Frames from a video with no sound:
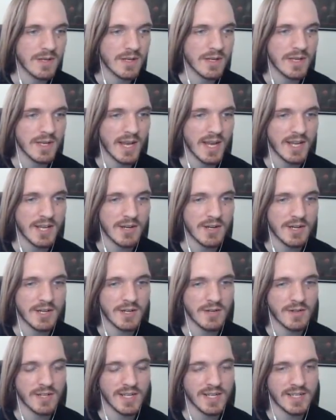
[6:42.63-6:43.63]
and you can
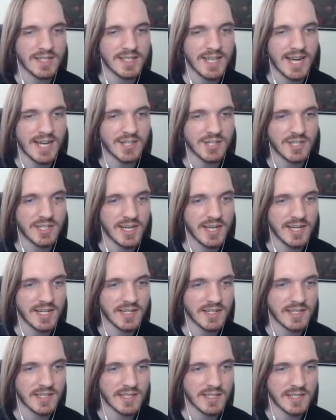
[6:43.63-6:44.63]
do like dash
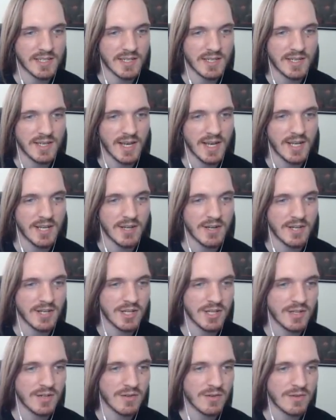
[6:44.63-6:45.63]
attacks, and you can
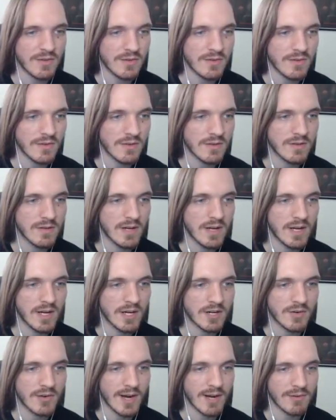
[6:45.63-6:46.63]
do
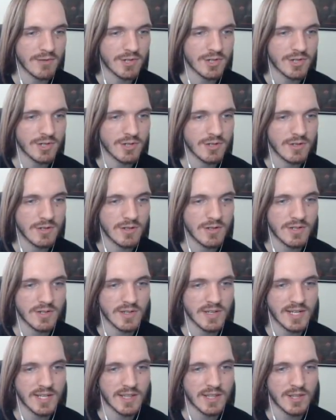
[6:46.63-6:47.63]
crouch. Those are
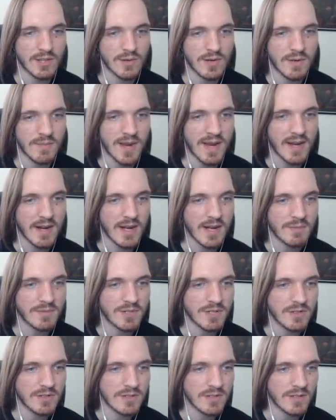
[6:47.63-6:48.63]
like the three main
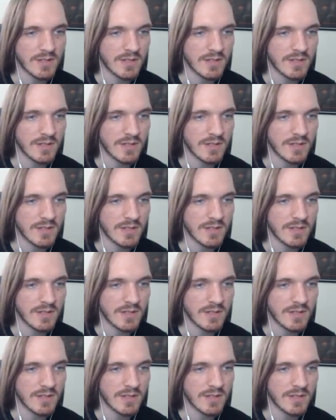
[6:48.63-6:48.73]
options.